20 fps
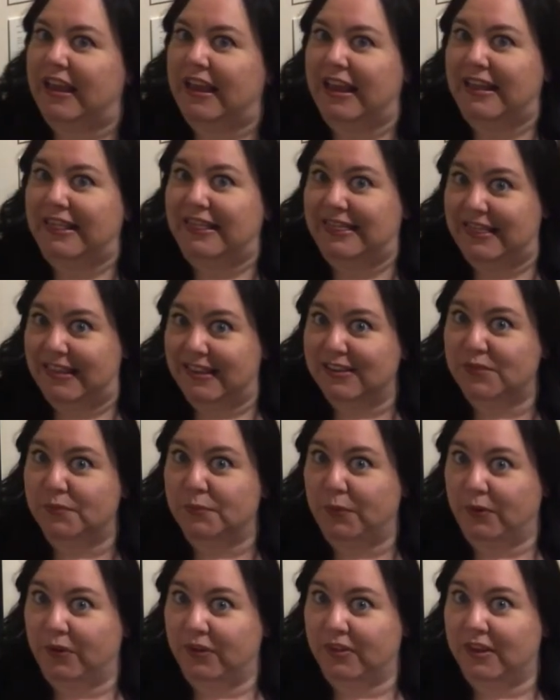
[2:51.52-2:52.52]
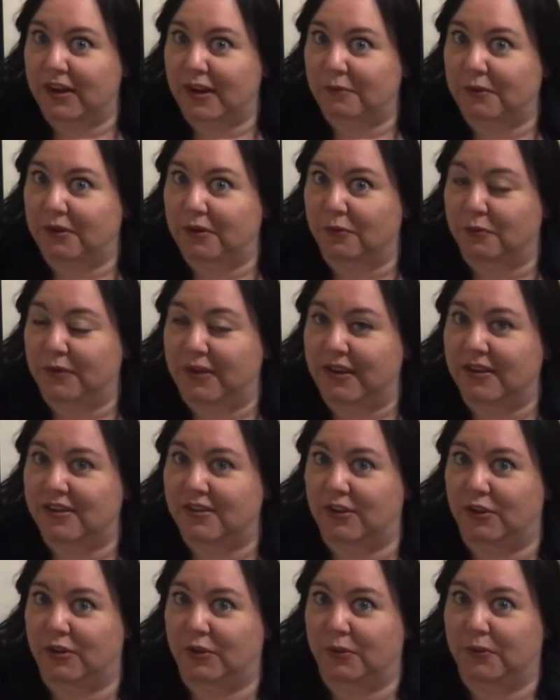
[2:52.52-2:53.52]
this book that I'm gonna read
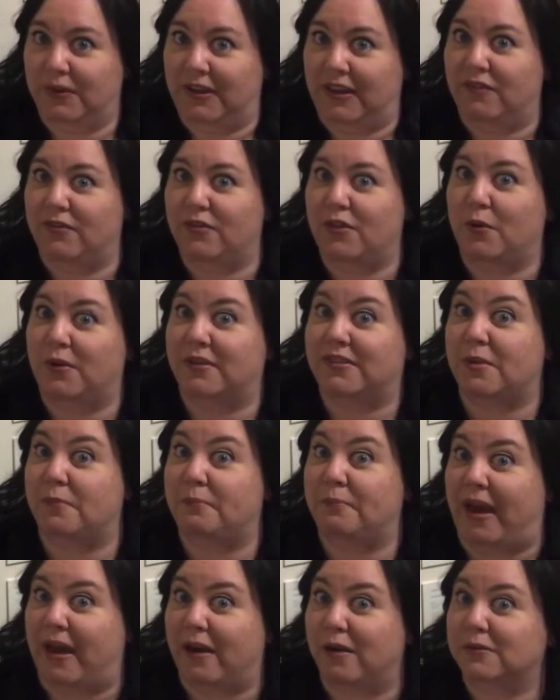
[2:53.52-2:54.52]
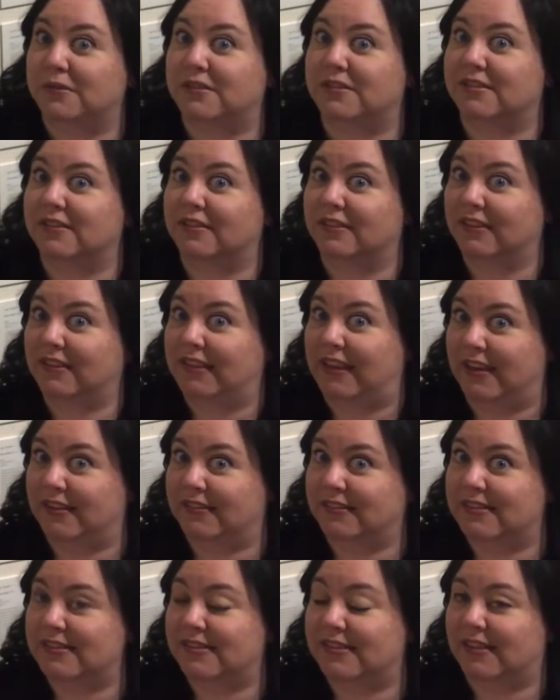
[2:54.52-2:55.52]
you, even though it's about
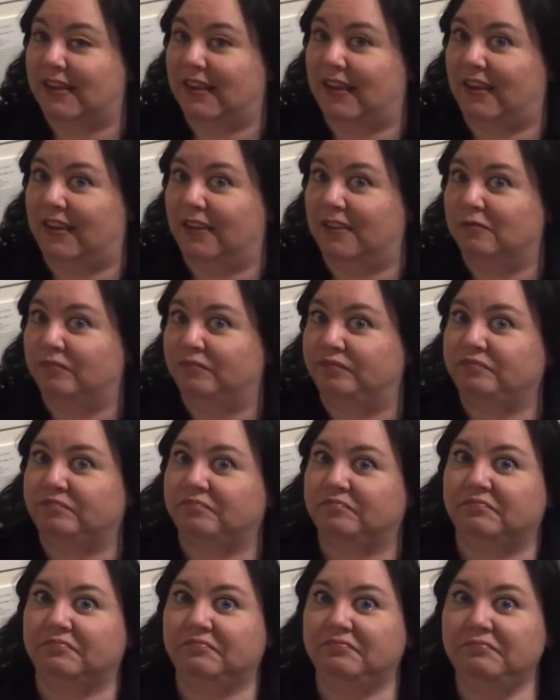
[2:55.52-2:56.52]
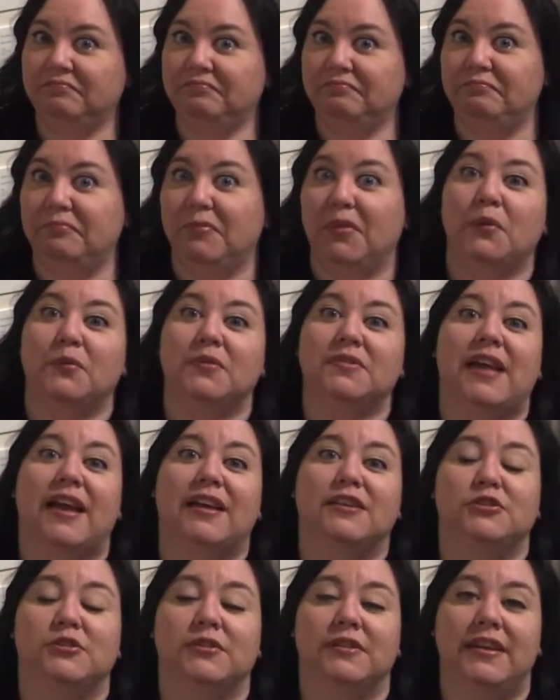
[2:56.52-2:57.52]
Kandinsky, was
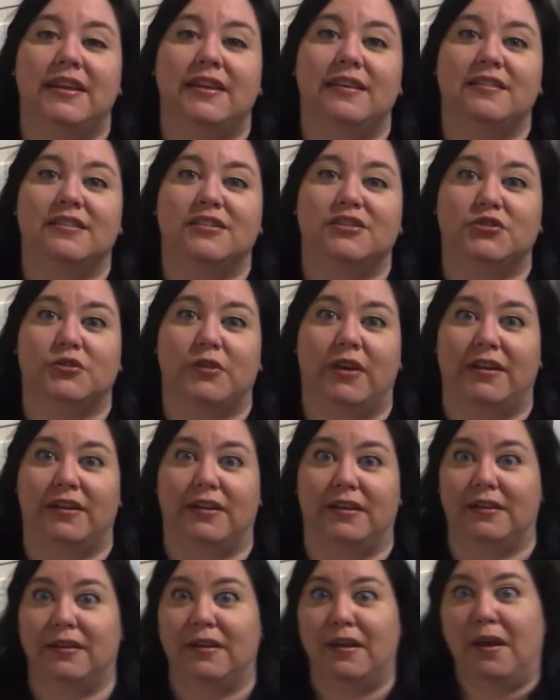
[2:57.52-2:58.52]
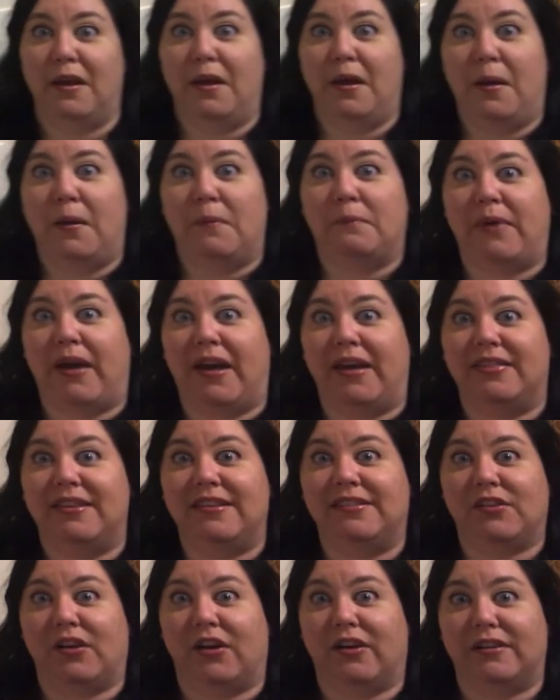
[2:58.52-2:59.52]
actually illustrated by this
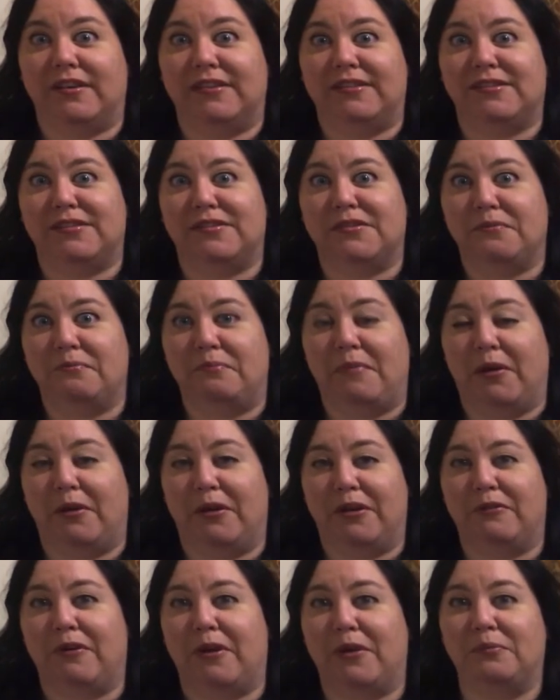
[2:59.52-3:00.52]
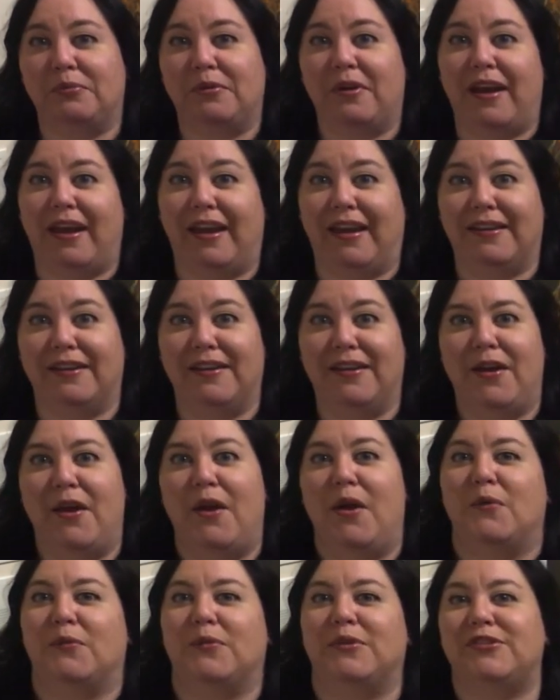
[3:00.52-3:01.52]
artist, Mary Grand Pré,
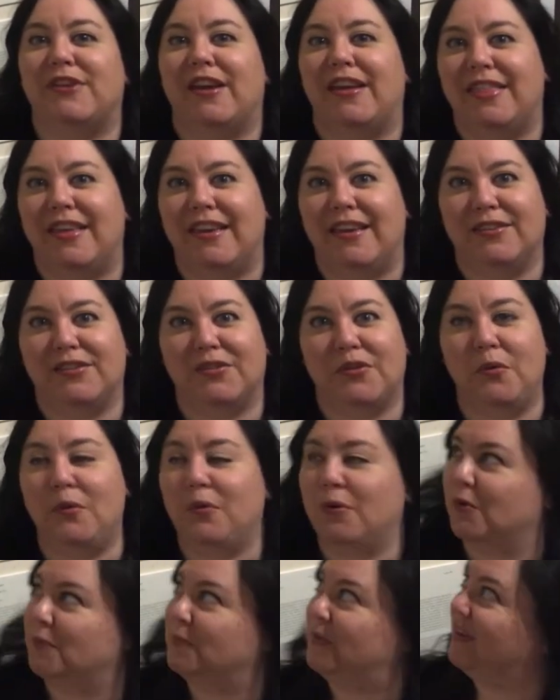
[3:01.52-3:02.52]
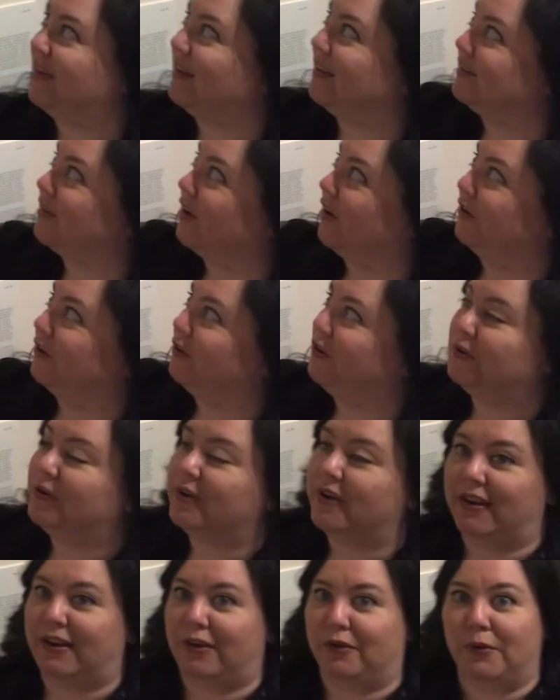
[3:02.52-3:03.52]
which I think is cool because our
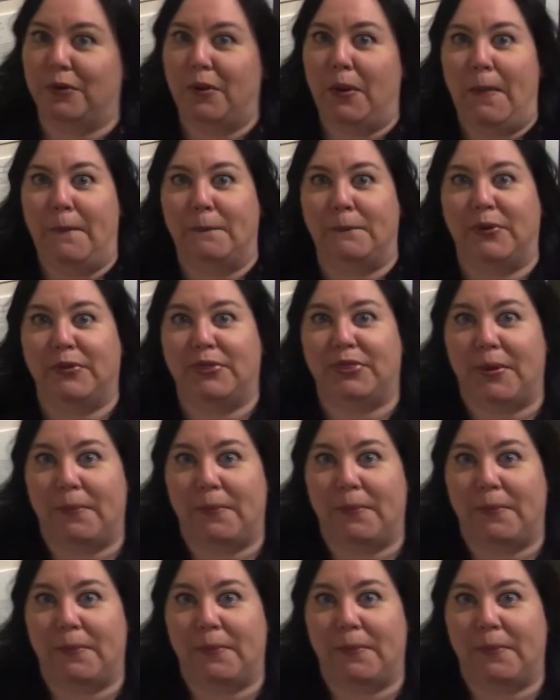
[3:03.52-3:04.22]
curator put them